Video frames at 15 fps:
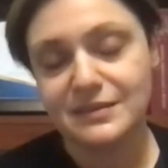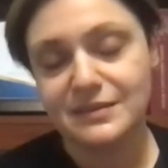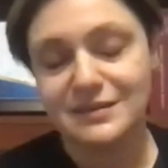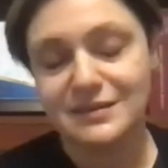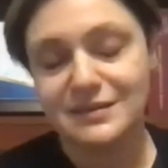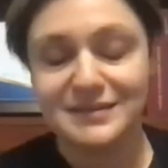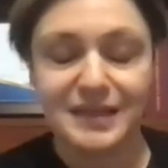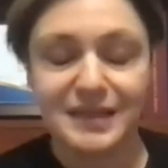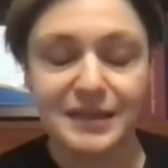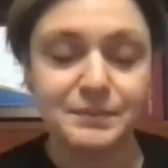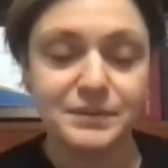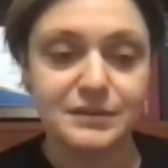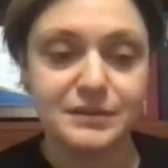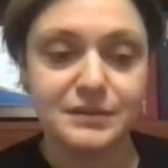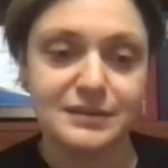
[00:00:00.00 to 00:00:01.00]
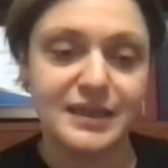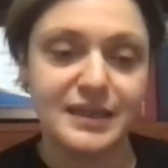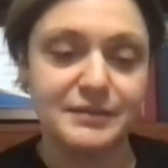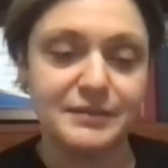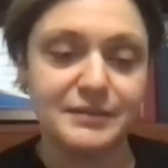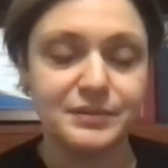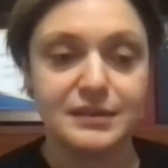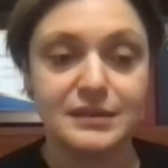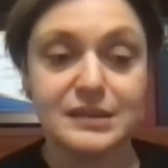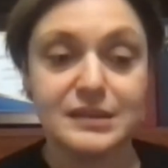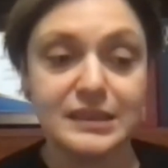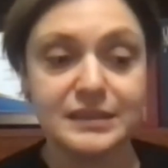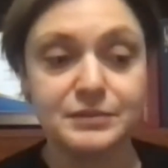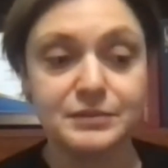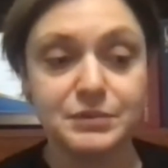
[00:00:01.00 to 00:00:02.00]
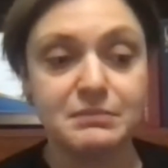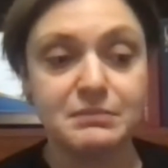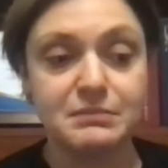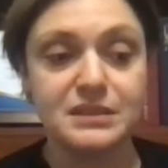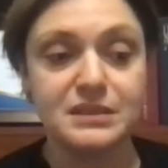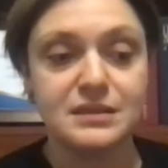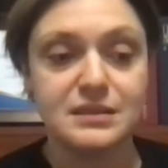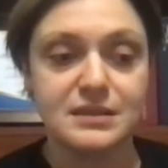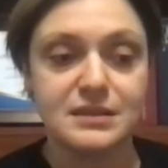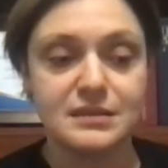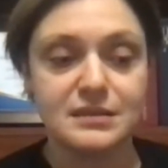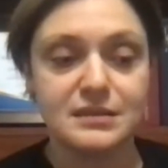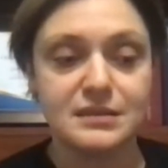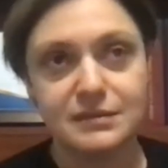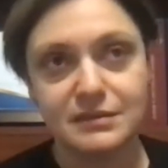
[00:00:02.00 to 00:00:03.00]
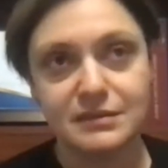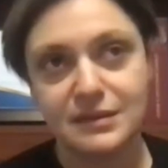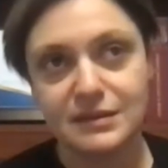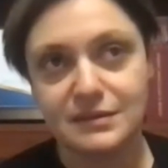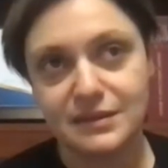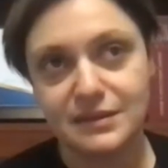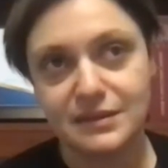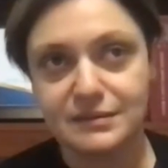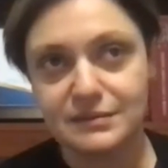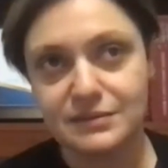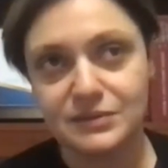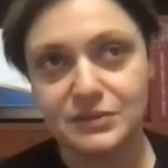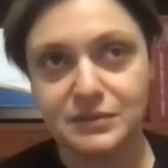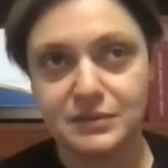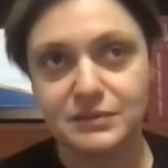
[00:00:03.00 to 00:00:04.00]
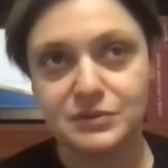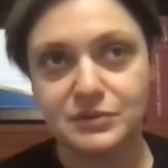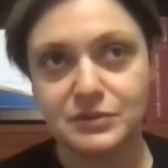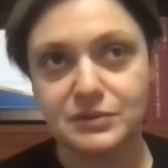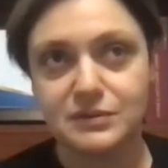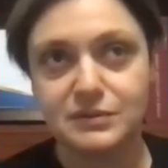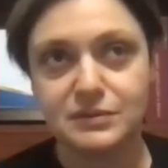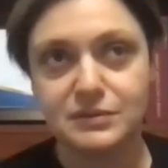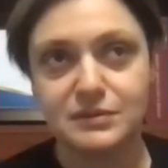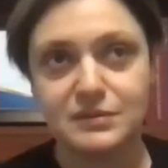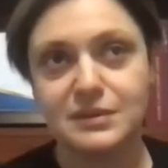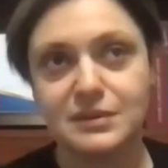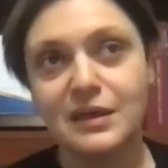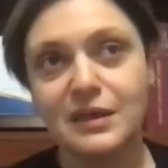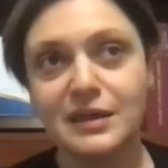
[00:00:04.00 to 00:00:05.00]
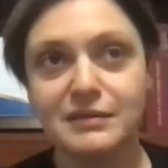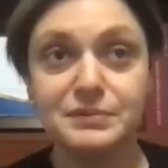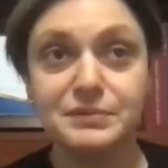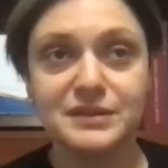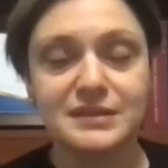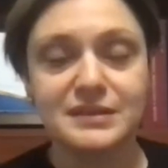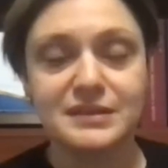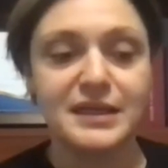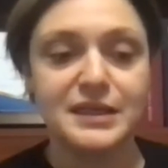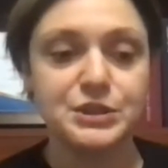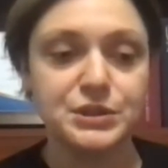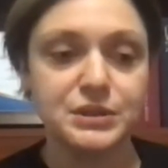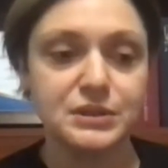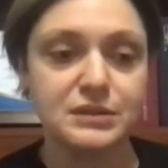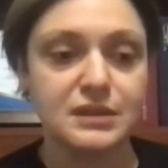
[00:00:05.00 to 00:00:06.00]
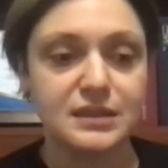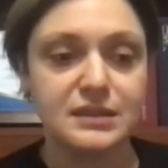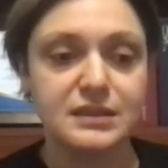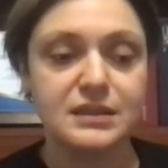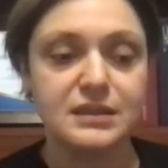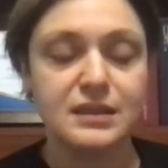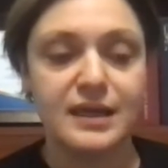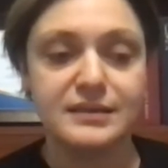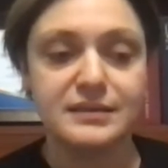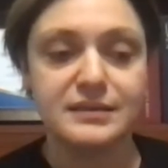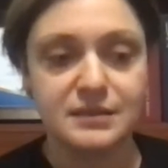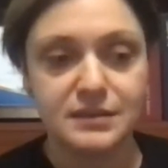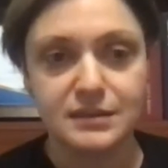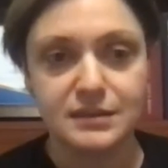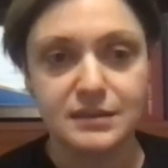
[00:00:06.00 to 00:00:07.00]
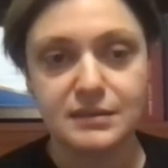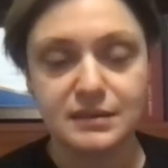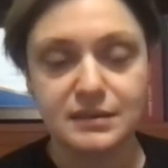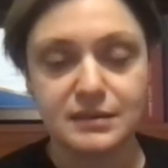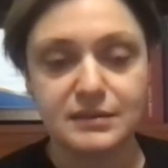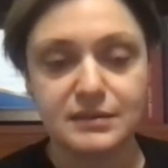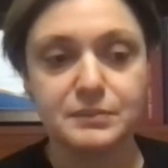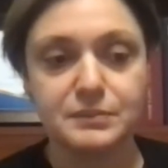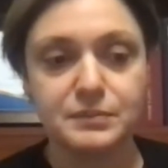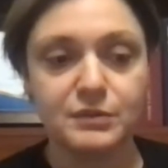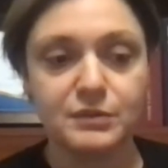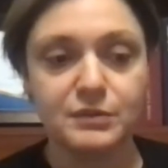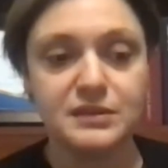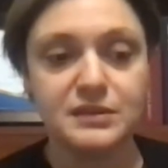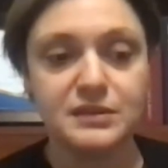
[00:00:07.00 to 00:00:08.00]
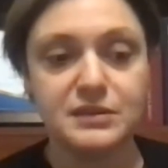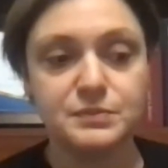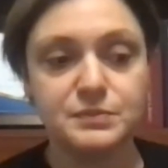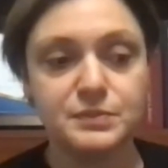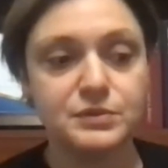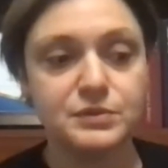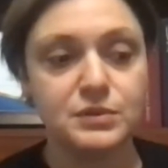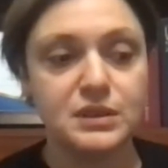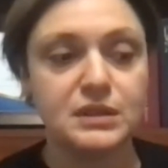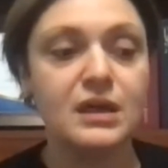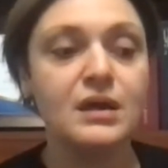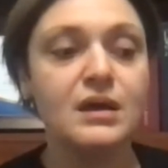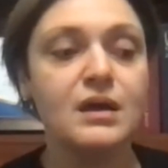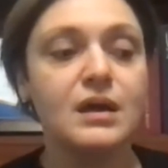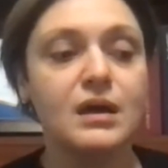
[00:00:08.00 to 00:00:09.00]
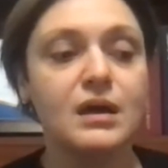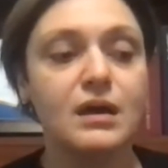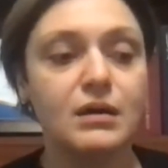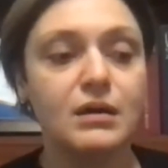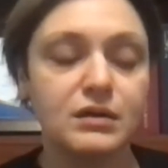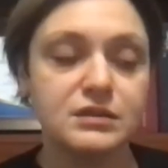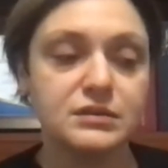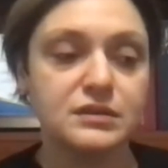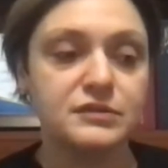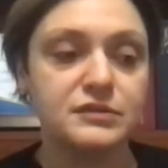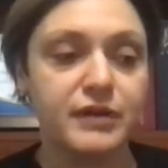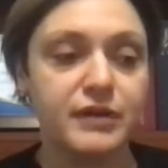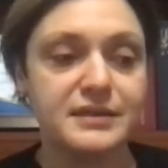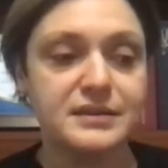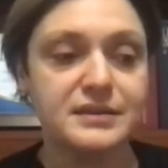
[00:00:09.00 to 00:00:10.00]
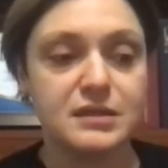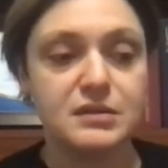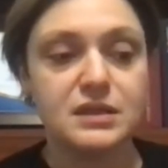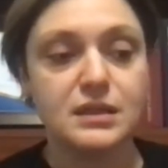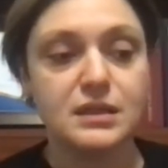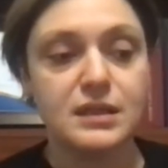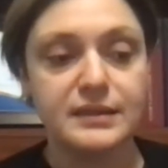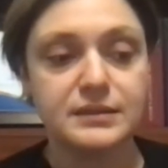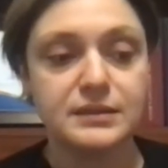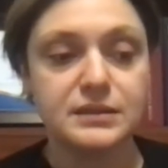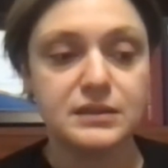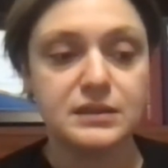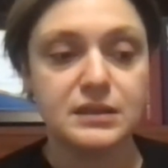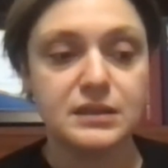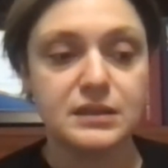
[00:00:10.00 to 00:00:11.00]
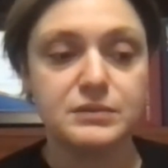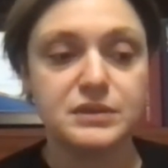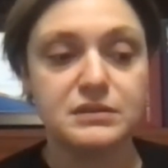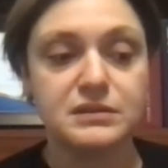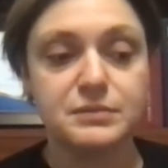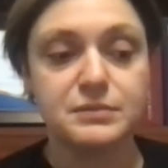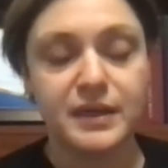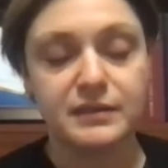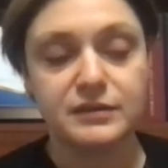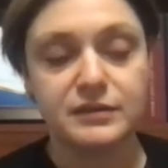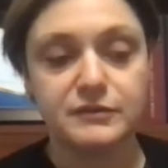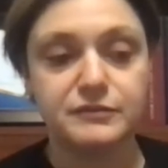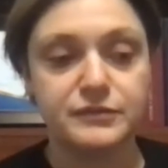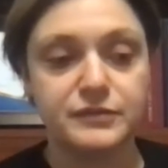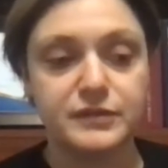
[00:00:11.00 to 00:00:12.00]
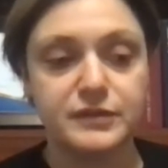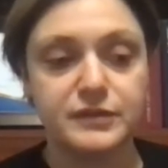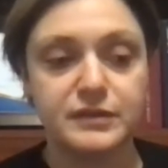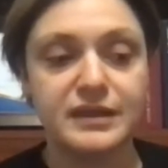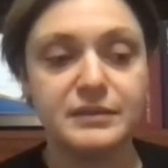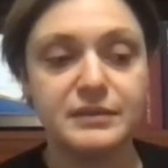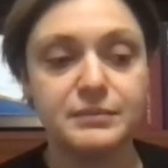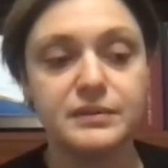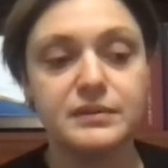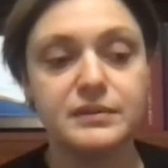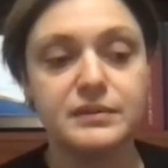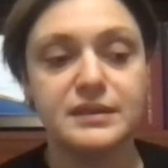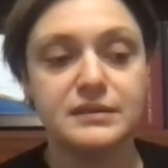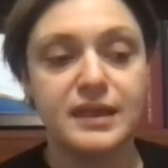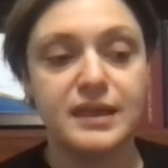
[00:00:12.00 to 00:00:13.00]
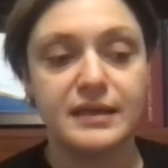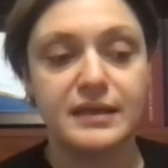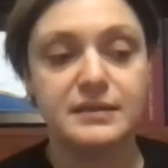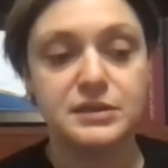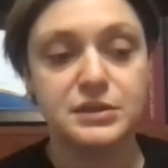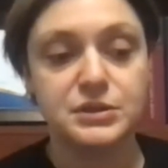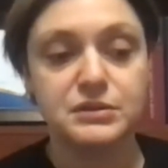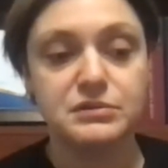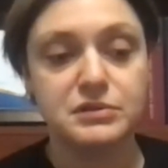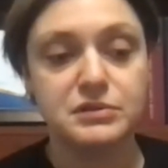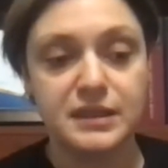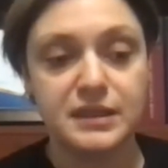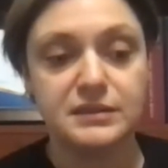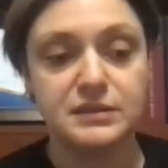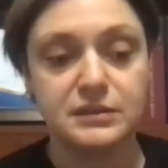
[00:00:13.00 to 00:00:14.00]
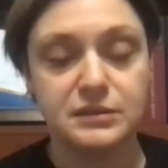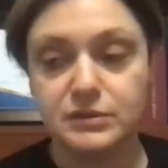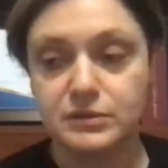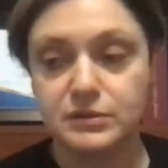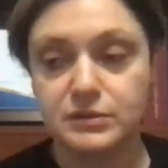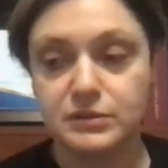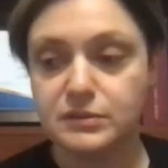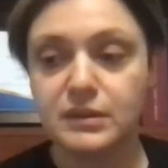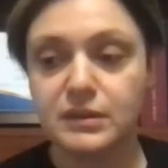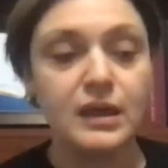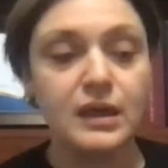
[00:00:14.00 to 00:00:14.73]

sample labor agreements to representation the clients and the employment disputes. We also advise our clients with respect of labor and tax issues related to